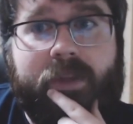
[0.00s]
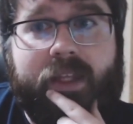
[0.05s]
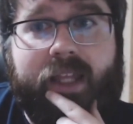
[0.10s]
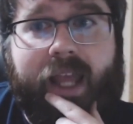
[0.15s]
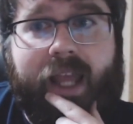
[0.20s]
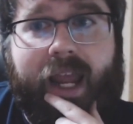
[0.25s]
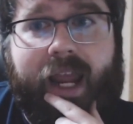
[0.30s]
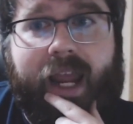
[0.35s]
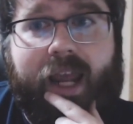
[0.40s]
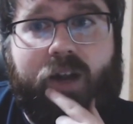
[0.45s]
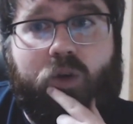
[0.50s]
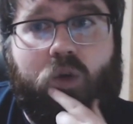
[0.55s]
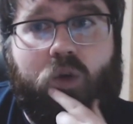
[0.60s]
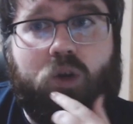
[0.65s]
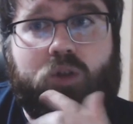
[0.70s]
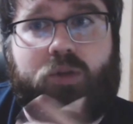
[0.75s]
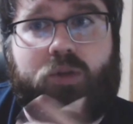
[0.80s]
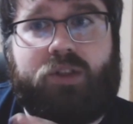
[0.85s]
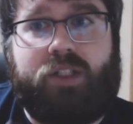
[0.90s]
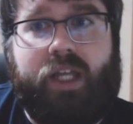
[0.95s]
And, of
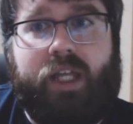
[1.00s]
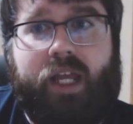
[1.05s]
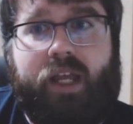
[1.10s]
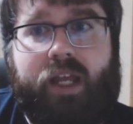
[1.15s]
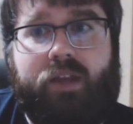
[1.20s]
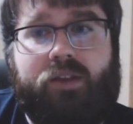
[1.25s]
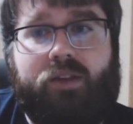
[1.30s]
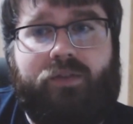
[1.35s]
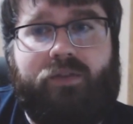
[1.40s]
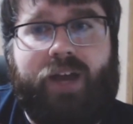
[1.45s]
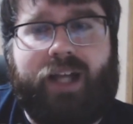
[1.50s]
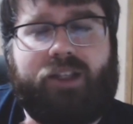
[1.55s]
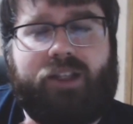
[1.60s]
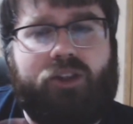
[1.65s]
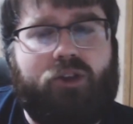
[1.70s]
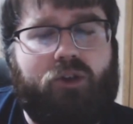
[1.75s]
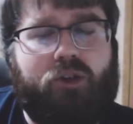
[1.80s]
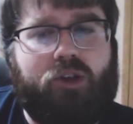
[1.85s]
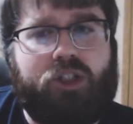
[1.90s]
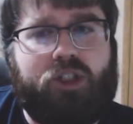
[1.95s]
course, we see the fact that
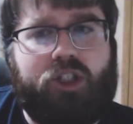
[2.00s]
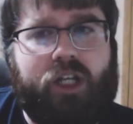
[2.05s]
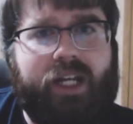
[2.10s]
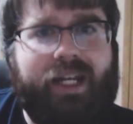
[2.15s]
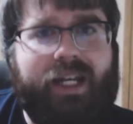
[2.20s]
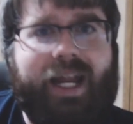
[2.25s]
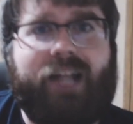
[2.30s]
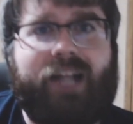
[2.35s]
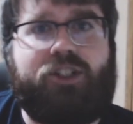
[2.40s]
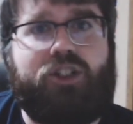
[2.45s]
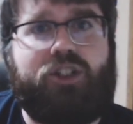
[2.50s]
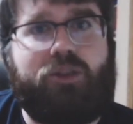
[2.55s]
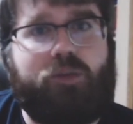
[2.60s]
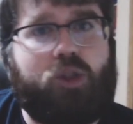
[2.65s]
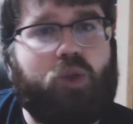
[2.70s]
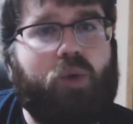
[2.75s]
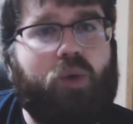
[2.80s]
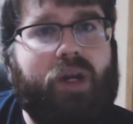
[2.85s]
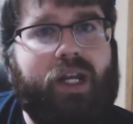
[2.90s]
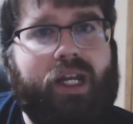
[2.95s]
there is a connection
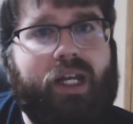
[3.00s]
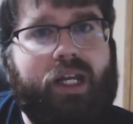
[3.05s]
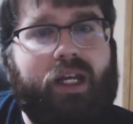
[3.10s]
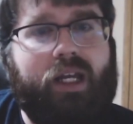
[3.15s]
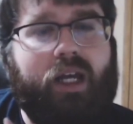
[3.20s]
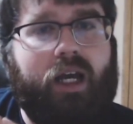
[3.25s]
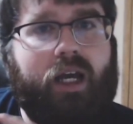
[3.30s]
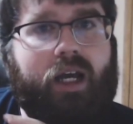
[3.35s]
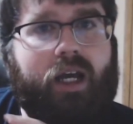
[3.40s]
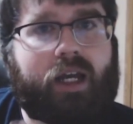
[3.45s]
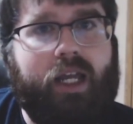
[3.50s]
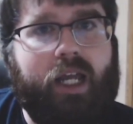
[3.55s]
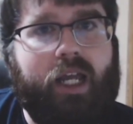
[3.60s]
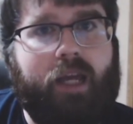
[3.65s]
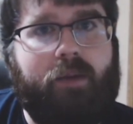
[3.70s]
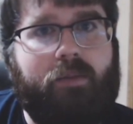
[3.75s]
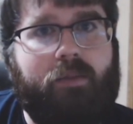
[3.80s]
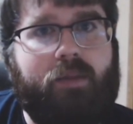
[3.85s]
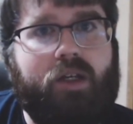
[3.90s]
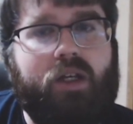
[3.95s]
between
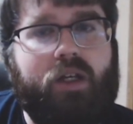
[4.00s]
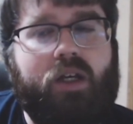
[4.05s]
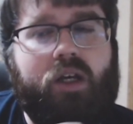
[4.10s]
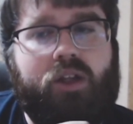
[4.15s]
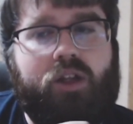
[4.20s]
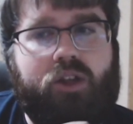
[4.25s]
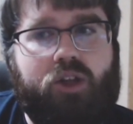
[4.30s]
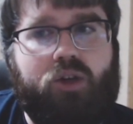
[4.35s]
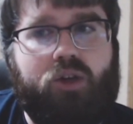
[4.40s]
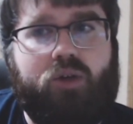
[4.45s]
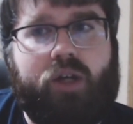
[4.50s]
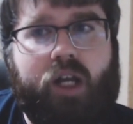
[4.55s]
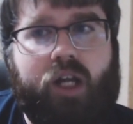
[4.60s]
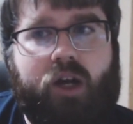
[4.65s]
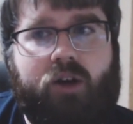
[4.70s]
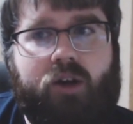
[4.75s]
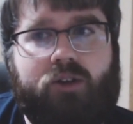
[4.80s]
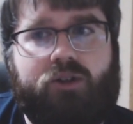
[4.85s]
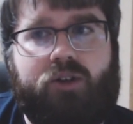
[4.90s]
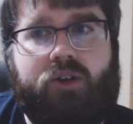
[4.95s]
him, the new
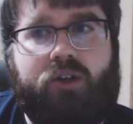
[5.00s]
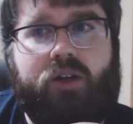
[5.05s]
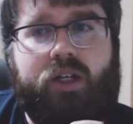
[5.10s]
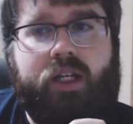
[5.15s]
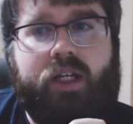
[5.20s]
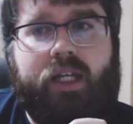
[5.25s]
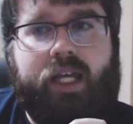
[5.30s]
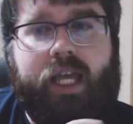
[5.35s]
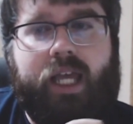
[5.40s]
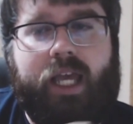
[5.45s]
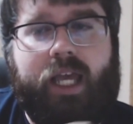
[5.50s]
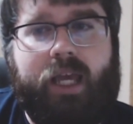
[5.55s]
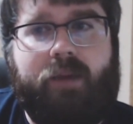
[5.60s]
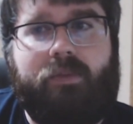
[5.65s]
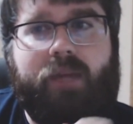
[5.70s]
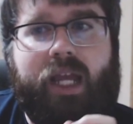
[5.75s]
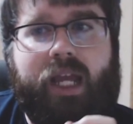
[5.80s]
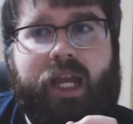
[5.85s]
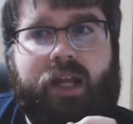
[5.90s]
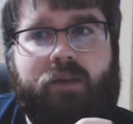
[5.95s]
character, him
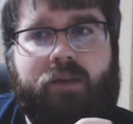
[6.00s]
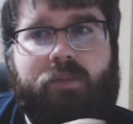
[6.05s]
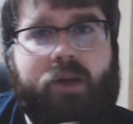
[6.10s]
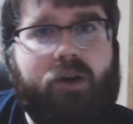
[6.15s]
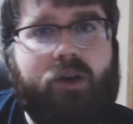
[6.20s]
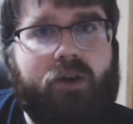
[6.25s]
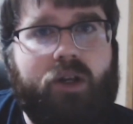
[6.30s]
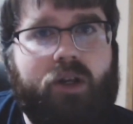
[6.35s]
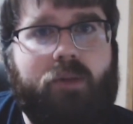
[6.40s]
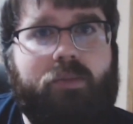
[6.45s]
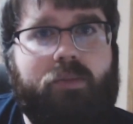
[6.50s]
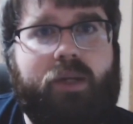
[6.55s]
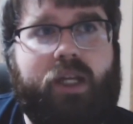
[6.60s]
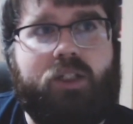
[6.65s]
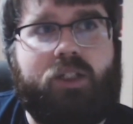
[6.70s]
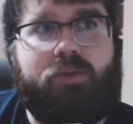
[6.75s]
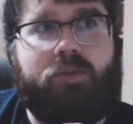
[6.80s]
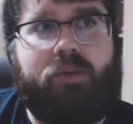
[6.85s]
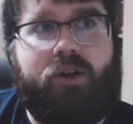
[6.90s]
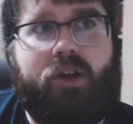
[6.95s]
and Miriam,
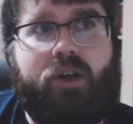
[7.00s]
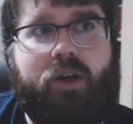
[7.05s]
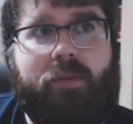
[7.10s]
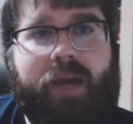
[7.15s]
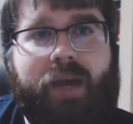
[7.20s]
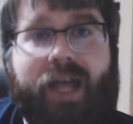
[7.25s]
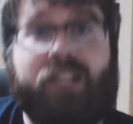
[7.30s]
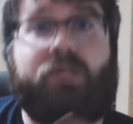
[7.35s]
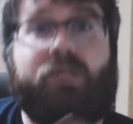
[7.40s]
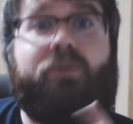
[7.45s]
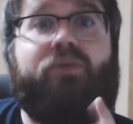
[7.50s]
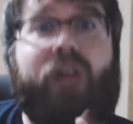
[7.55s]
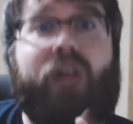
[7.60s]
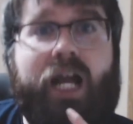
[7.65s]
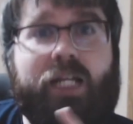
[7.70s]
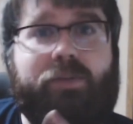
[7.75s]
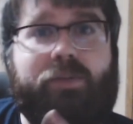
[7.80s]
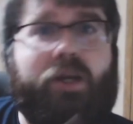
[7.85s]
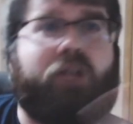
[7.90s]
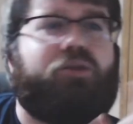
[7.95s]
because Miriam had some
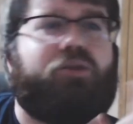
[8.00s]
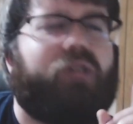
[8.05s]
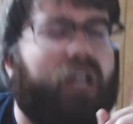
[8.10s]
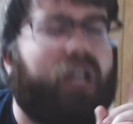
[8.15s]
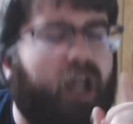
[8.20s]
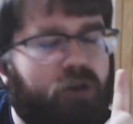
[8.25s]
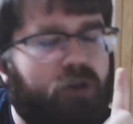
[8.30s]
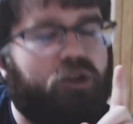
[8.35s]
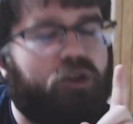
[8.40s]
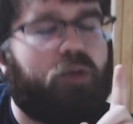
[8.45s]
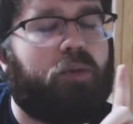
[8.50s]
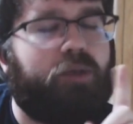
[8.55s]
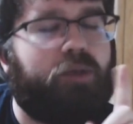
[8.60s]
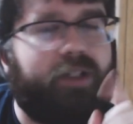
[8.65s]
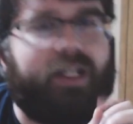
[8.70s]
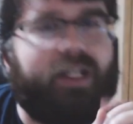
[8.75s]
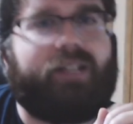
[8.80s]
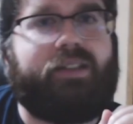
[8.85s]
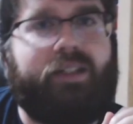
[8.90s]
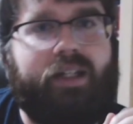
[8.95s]
flashbacks, which I also
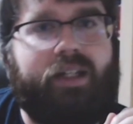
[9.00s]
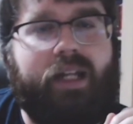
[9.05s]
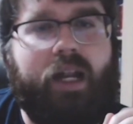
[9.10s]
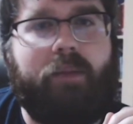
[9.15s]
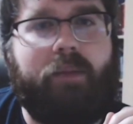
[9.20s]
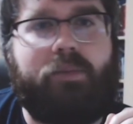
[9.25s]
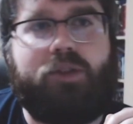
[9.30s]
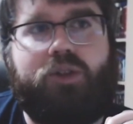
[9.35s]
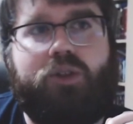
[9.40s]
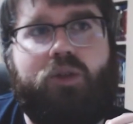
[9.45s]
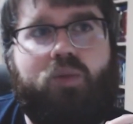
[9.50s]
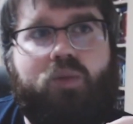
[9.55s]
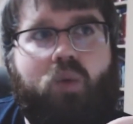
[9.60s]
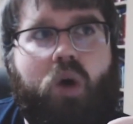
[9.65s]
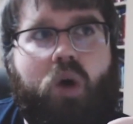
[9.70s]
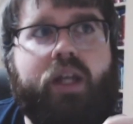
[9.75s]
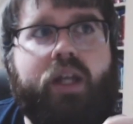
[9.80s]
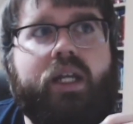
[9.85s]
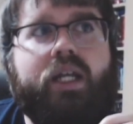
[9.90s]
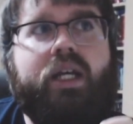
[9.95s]
predicted in episode
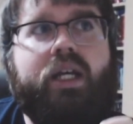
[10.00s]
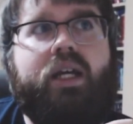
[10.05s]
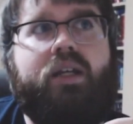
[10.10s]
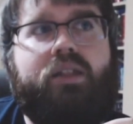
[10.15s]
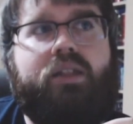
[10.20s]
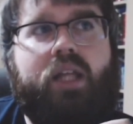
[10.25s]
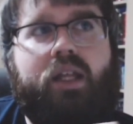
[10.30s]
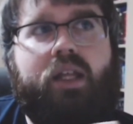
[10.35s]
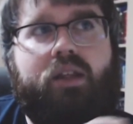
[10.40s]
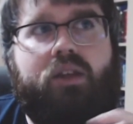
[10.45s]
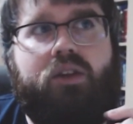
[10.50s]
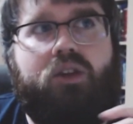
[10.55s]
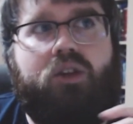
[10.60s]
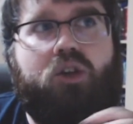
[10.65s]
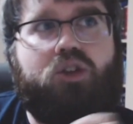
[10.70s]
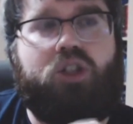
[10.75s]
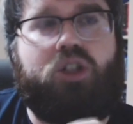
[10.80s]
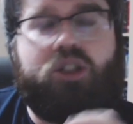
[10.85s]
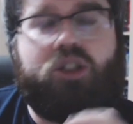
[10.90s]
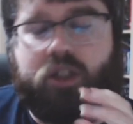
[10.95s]
1, that
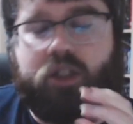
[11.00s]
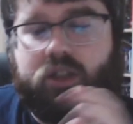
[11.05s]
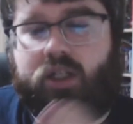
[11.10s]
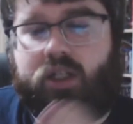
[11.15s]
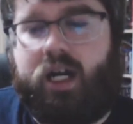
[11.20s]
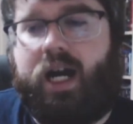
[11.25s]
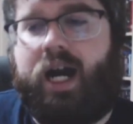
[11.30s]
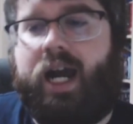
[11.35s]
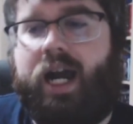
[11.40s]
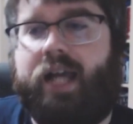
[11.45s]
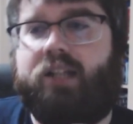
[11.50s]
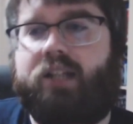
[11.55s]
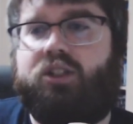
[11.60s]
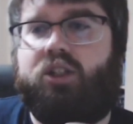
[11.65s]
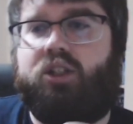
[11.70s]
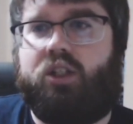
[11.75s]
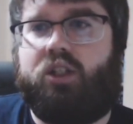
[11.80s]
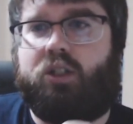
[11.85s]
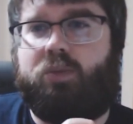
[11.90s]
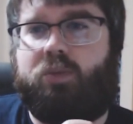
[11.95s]
there's such a tie to
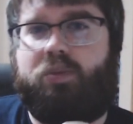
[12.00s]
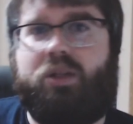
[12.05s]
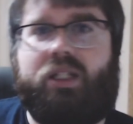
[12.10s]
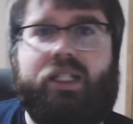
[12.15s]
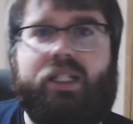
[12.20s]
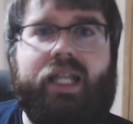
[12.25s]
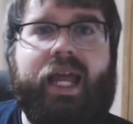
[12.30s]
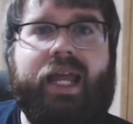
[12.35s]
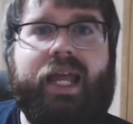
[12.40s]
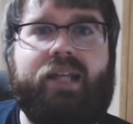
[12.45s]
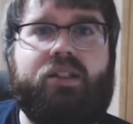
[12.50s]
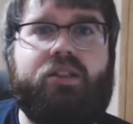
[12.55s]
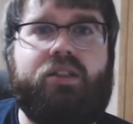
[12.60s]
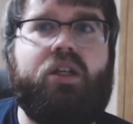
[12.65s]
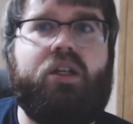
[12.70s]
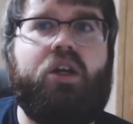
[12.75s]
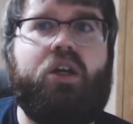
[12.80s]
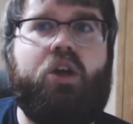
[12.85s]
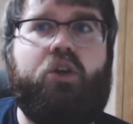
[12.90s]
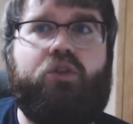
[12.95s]
this place
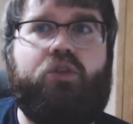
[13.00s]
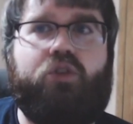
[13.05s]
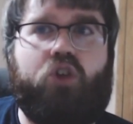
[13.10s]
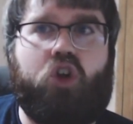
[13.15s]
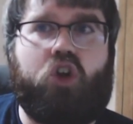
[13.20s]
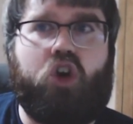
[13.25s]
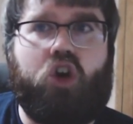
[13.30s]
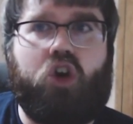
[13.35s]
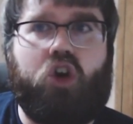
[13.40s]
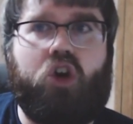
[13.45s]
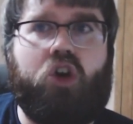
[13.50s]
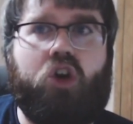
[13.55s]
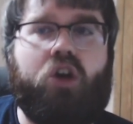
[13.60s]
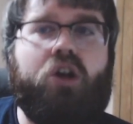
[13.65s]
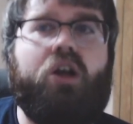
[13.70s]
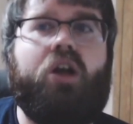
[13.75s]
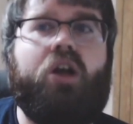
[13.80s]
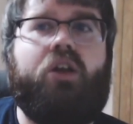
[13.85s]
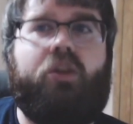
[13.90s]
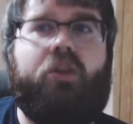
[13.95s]
for her
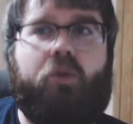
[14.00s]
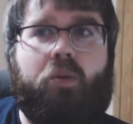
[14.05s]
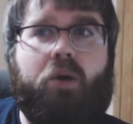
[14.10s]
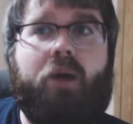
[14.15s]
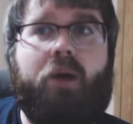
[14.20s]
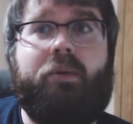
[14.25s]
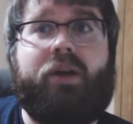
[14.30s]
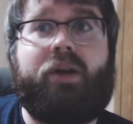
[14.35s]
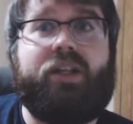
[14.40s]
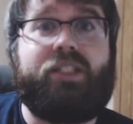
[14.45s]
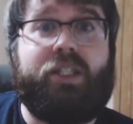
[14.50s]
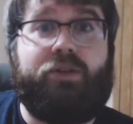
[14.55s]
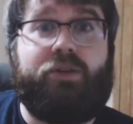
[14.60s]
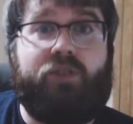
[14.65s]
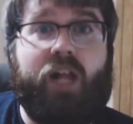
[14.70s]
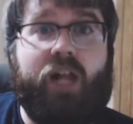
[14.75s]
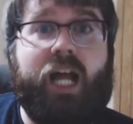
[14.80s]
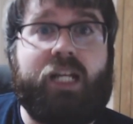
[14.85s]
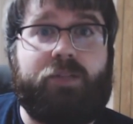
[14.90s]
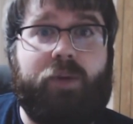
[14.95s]
that we're probably going to see
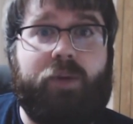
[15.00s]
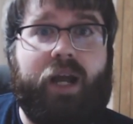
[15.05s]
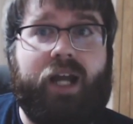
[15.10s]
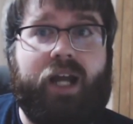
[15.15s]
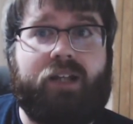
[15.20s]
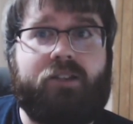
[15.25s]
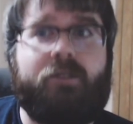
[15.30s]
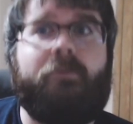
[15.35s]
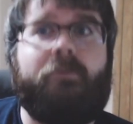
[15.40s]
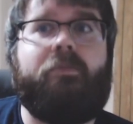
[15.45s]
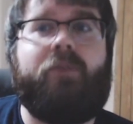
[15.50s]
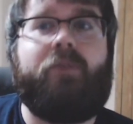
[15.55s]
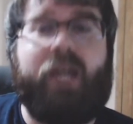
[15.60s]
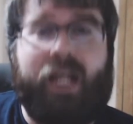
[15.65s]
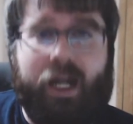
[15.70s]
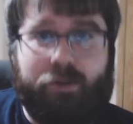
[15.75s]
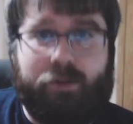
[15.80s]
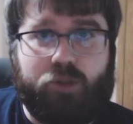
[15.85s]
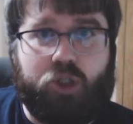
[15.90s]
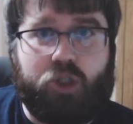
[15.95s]
flashbacks. And
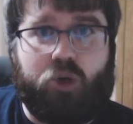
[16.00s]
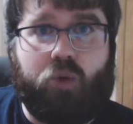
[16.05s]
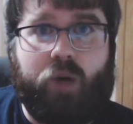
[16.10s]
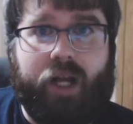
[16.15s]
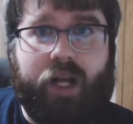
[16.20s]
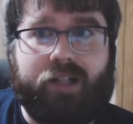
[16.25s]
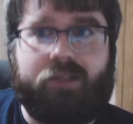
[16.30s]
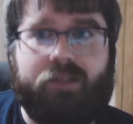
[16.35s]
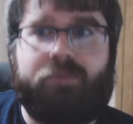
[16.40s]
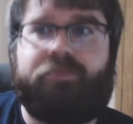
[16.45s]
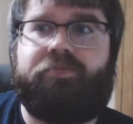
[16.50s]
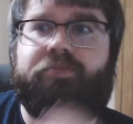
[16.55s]
I was correct.